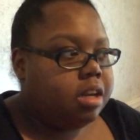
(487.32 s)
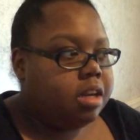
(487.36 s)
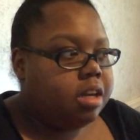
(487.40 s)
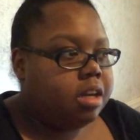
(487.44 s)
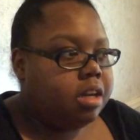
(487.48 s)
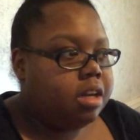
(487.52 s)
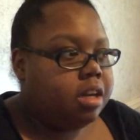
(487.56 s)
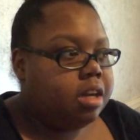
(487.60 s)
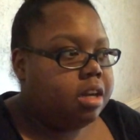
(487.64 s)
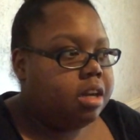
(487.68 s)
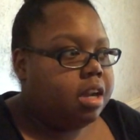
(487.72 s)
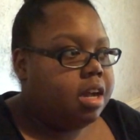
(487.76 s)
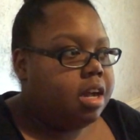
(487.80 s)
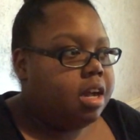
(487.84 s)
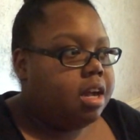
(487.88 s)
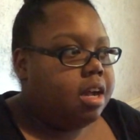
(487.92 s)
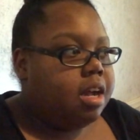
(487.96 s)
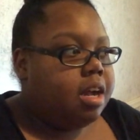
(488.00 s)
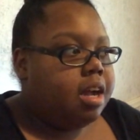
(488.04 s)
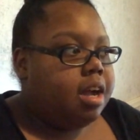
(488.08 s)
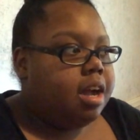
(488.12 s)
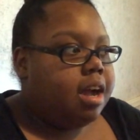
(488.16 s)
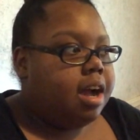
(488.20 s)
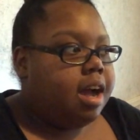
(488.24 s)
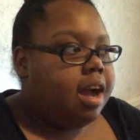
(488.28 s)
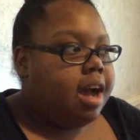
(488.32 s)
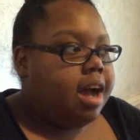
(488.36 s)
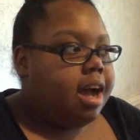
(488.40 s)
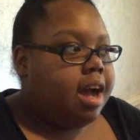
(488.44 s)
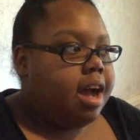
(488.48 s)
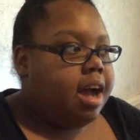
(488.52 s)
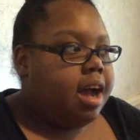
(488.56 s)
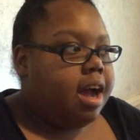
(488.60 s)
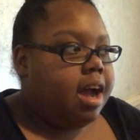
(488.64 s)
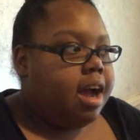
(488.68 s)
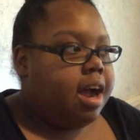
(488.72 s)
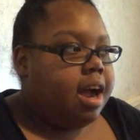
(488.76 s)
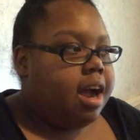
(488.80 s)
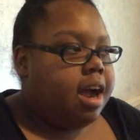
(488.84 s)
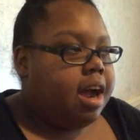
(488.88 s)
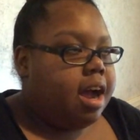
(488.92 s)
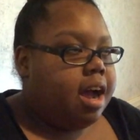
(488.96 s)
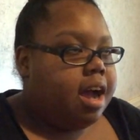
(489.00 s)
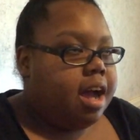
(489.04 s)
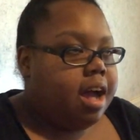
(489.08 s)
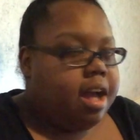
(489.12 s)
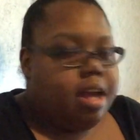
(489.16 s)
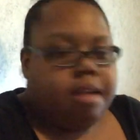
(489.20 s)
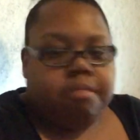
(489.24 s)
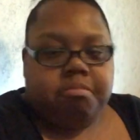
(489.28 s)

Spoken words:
No one is speaking in this clip.